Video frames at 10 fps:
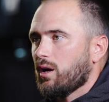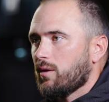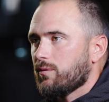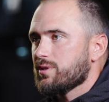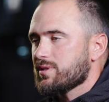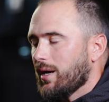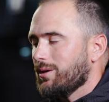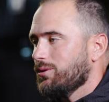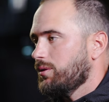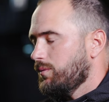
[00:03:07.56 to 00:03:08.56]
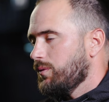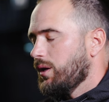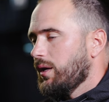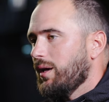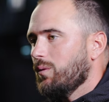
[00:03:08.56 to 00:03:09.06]
Conference title
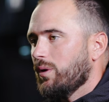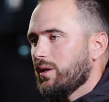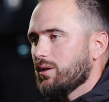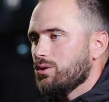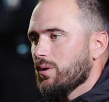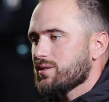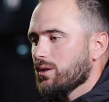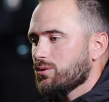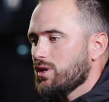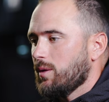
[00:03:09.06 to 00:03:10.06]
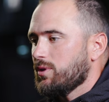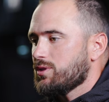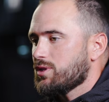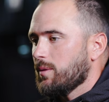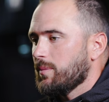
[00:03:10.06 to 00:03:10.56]
and winning the USL
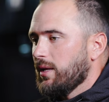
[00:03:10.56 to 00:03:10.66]
championship.